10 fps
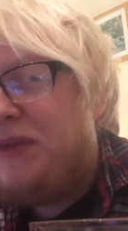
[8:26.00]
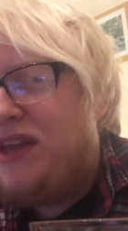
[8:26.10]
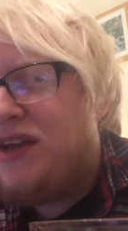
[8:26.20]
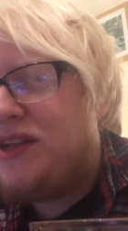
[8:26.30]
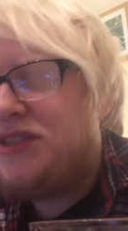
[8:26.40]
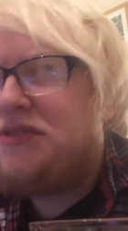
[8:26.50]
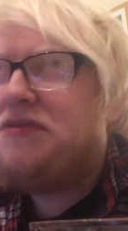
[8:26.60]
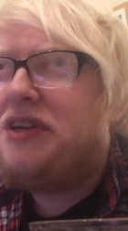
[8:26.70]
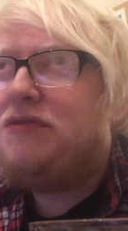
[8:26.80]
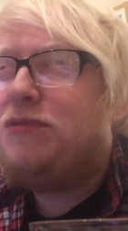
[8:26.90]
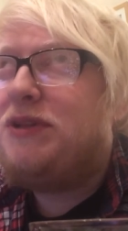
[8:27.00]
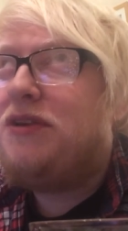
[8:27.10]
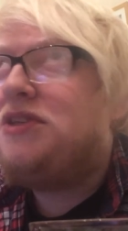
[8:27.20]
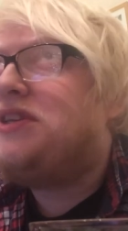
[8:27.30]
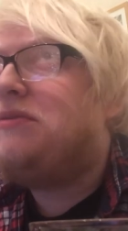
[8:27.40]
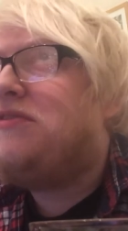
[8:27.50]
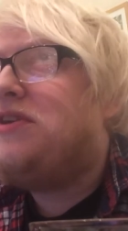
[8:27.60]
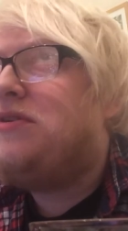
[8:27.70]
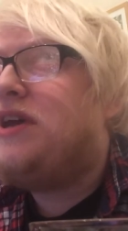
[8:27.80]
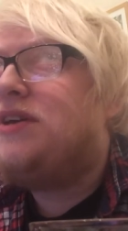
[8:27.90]
Yeah, I don't think I've uploaded that
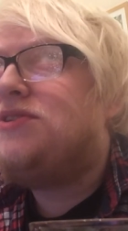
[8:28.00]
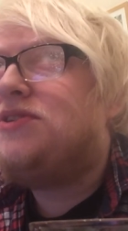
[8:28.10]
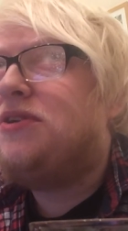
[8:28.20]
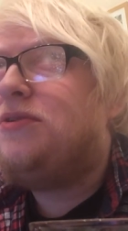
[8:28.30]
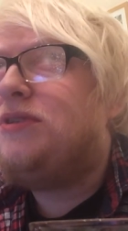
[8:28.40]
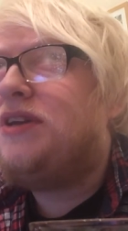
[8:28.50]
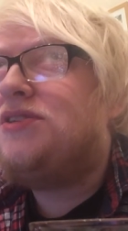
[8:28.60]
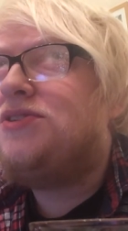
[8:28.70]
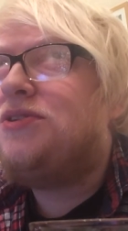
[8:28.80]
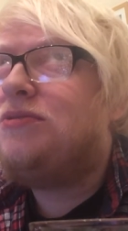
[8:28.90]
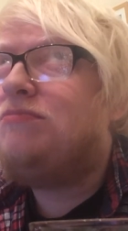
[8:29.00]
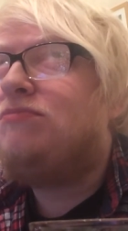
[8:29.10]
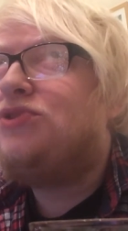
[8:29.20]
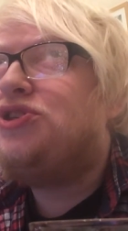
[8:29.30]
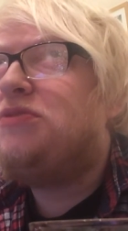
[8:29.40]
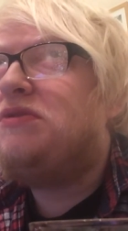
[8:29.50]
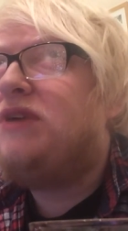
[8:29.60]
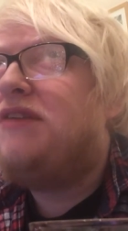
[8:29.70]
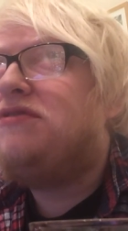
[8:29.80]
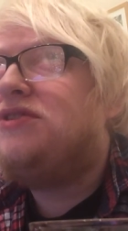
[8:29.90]
review yet, so that's a stupid
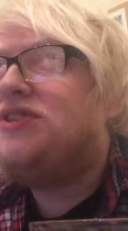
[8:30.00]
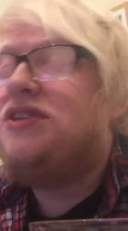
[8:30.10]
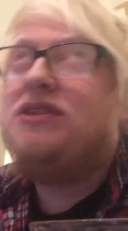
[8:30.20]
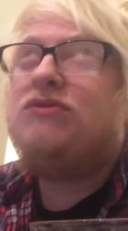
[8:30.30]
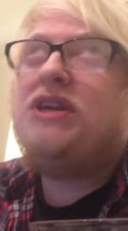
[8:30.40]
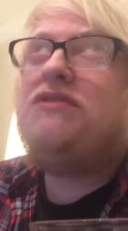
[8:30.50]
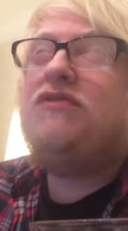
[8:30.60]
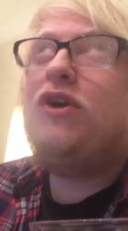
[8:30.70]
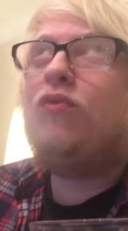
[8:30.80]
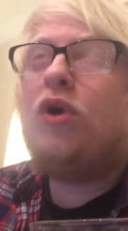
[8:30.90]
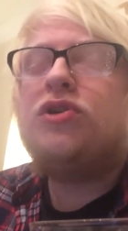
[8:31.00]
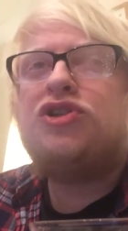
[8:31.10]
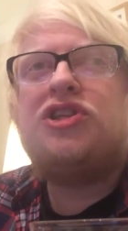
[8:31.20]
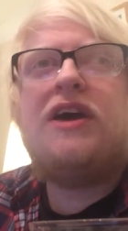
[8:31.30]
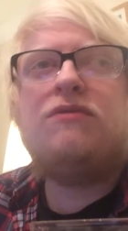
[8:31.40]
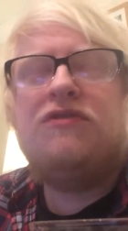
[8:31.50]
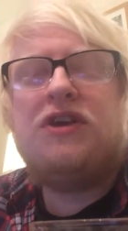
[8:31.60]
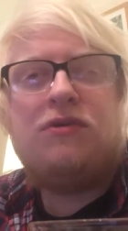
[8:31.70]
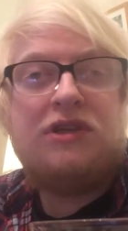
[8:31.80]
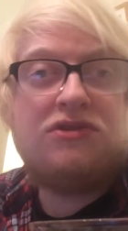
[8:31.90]
reference. And if you've not watched that
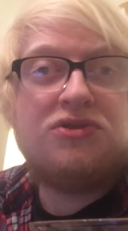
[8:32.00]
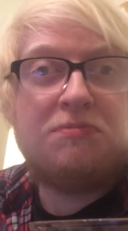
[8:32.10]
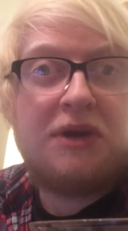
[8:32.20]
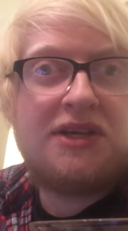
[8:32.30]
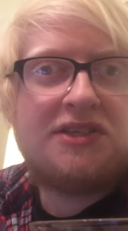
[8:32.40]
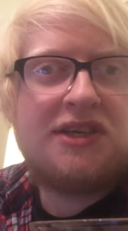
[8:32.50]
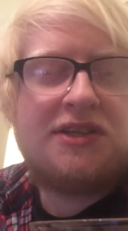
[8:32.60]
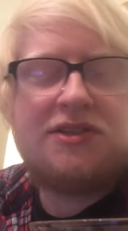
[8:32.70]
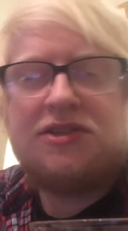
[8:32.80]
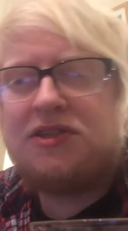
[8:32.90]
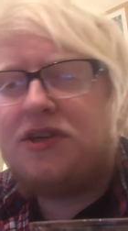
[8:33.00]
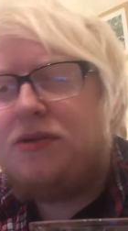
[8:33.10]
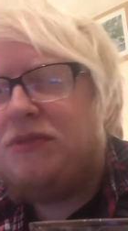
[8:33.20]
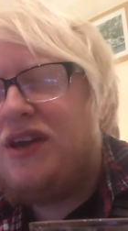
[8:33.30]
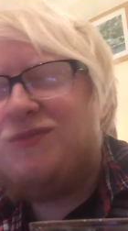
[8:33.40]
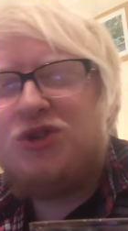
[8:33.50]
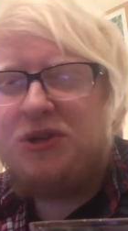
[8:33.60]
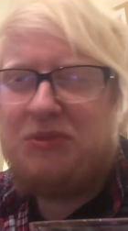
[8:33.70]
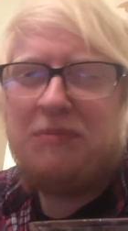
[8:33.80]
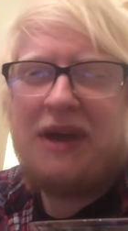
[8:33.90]
review, it doesn't make sense. Yeah, I'm
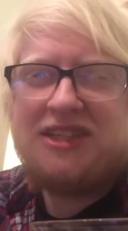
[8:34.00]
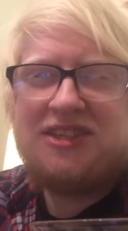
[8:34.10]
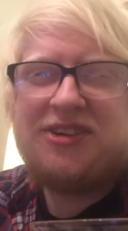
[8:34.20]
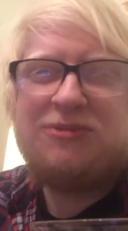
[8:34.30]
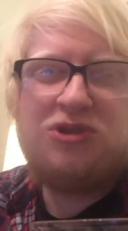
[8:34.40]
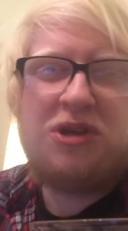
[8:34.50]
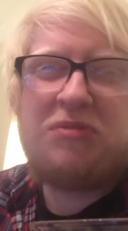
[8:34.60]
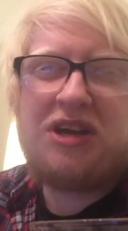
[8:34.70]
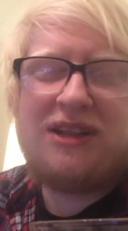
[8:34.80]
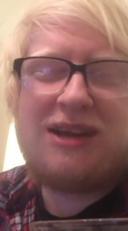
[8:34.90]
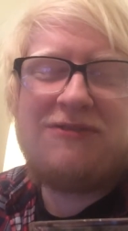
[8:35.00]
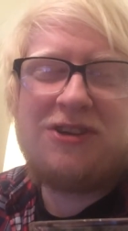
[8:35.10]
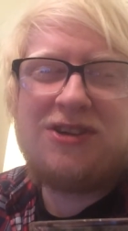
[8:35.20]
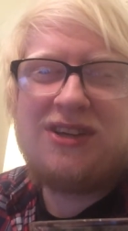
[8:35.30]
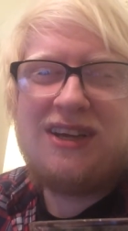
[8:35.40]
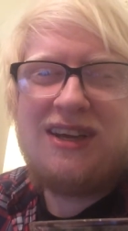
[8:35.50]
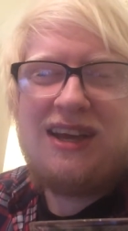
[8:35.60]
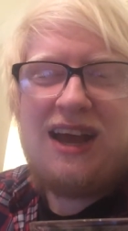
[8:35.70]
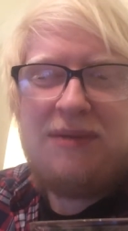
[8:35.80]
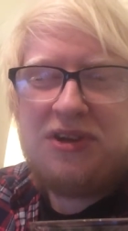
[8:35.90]
trying to be meta, I'm trying to be clever.
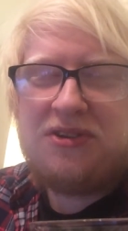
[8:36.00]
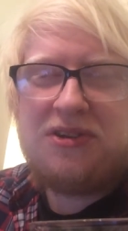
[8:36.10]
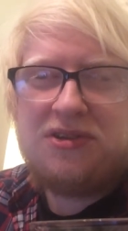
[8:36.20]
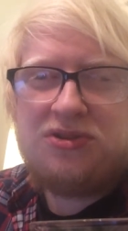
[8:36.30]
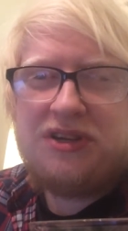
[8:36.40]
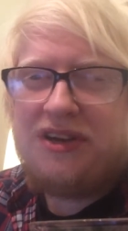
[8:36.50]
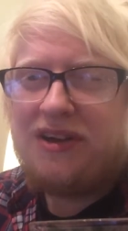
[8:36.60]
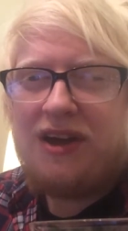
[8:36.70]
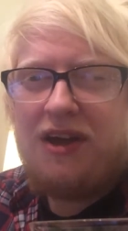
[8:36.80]
I'm the coolest drinker.